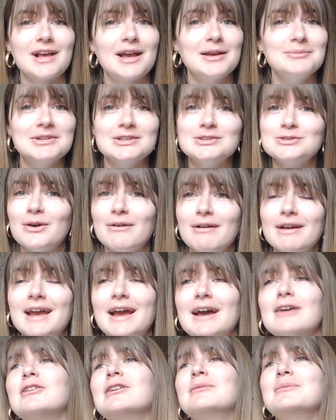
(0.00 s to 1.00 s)
I miss going
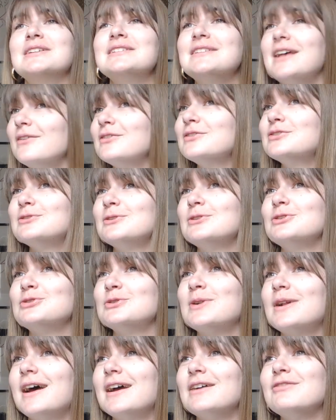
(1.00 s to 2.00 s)
out, I miss having a
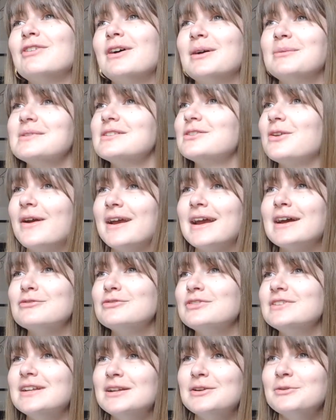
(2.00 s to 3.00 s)
social life, I miss going out
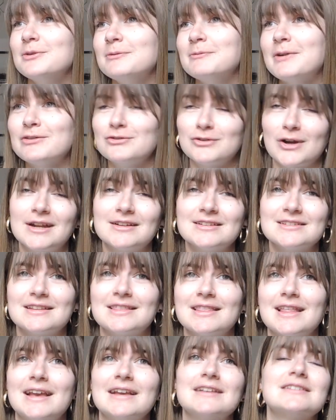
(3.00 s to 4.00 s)
for dinner with my friends
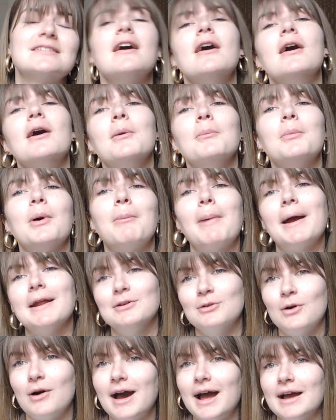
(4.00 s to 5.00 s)
and things. But by
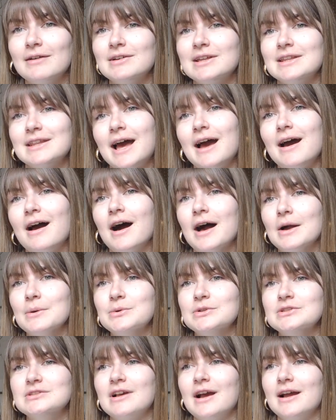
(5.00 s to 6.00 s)
not having that, I
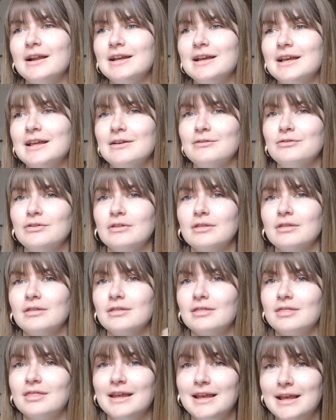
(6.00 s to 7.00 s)
was kind of given
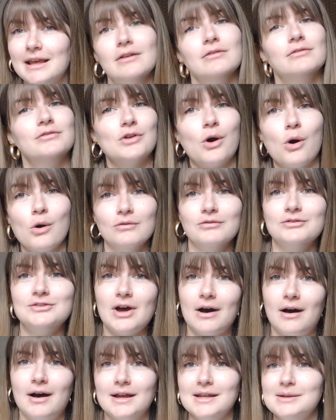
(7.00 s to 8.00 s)
the gift of
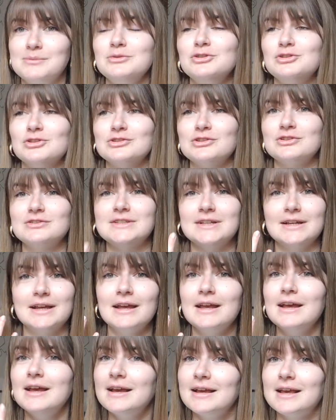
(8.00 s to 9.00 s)
time just to
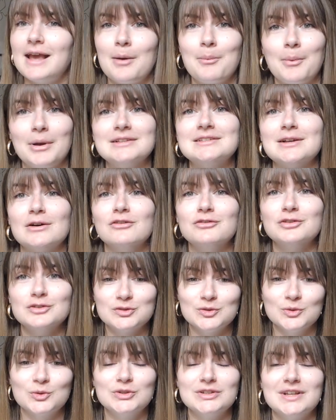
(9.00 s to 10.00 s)
get myself
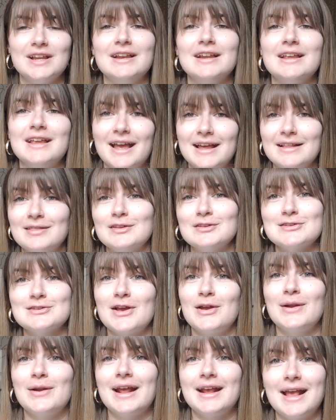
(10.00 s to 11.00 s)
sorted, get in the
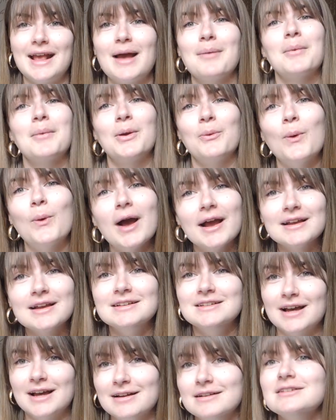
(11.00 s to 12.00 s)
zone and get my work
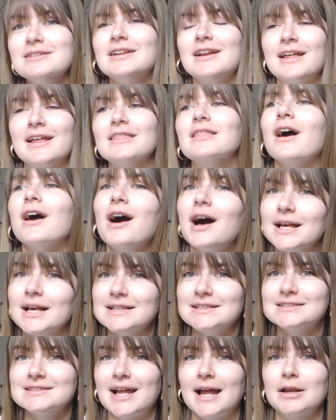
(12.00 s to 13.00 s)
done to like the
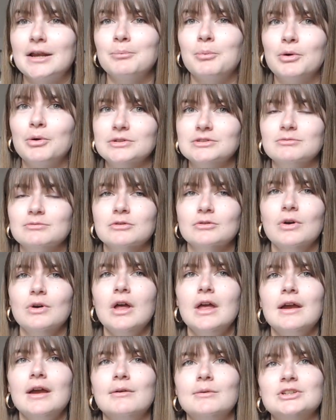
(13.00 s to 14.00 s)
highest standard possible,
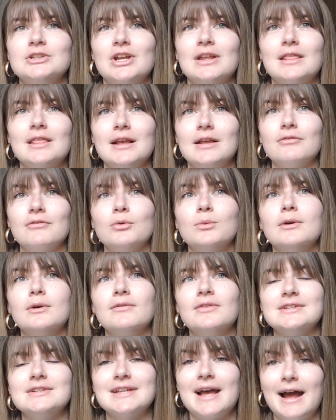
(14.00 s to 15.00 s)
which I think if all
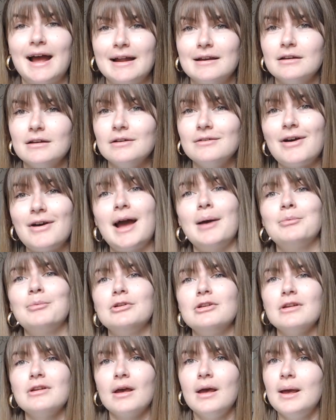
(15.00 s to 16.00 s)
of this hadn't have
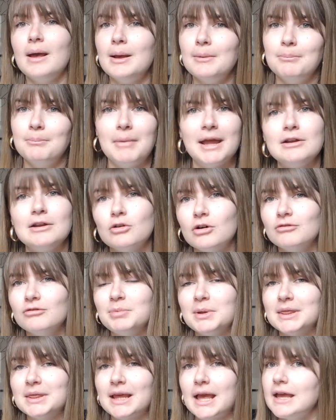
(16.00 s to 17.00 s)
happened may not have
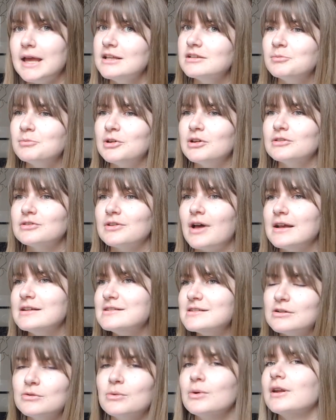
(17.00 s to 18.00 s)
been the case, because I
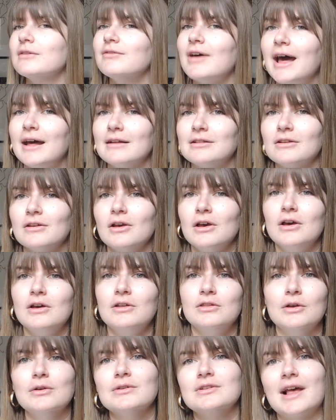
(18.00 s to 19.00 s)
still would have had
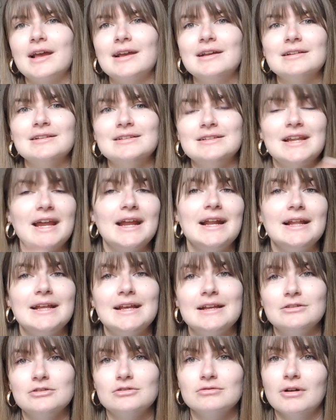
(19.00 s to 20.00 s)
those like
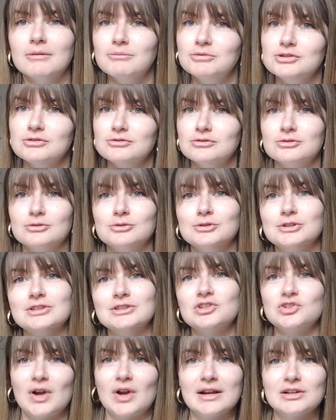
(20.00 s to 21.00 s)
daily interruptions or
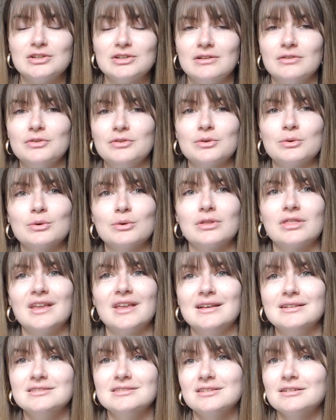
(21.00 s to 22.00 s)
distractions or
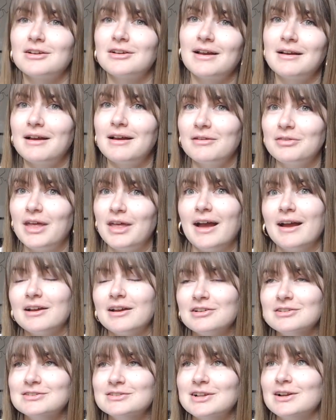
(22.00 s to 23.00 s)
things
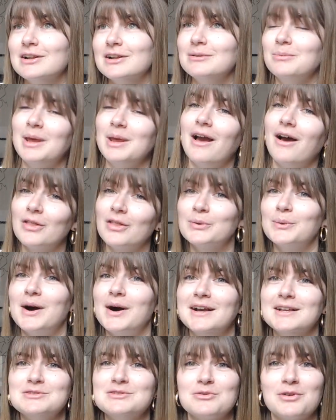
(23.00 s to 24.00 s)
that concerned me
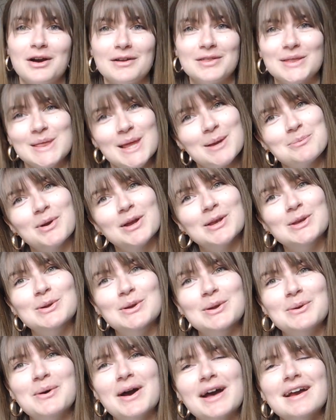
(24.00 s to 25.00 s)
otherwise, rather than my
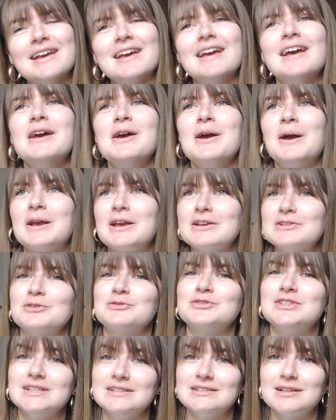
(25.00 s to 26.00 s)
uni work. Because
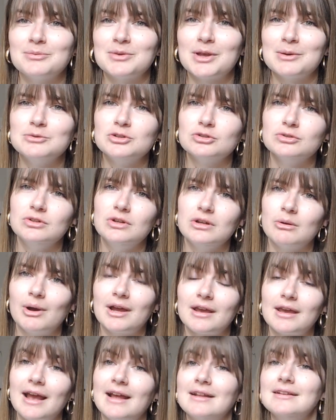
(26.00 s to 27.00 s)
obviously sometimes your uni
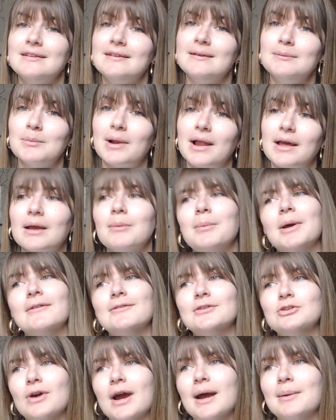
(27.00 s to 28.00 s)
work can seem like a bit
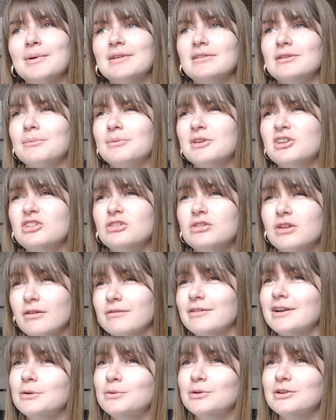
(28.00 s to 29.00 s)
of a drag and something you
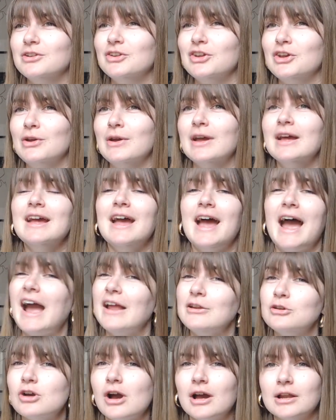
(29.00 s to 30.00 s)
don't really want to do,
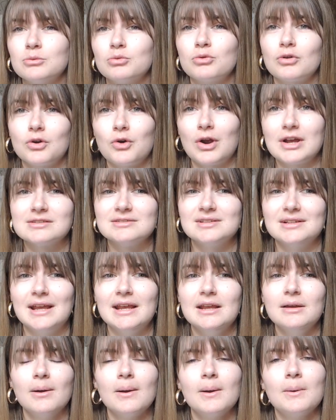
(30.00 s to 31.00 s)
and you kind of
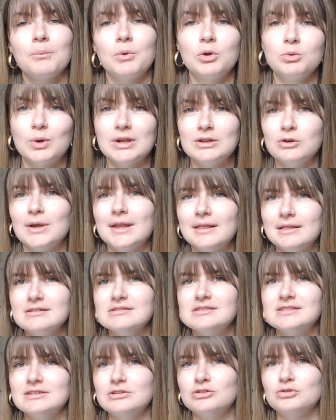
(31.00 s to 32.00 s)
procrastinate. But when you're in
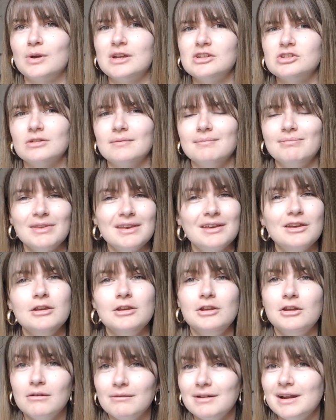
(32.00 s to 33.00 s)
this situation,
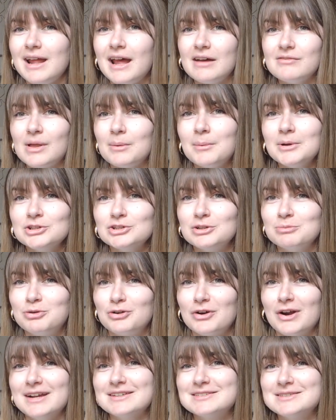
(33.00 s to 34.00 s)
you don't really have that much to
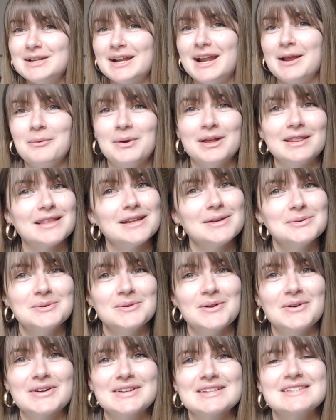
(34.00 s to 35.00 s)
procrastinate with, in
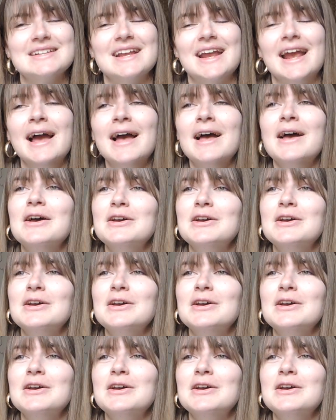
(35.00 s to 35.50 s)
all honesty.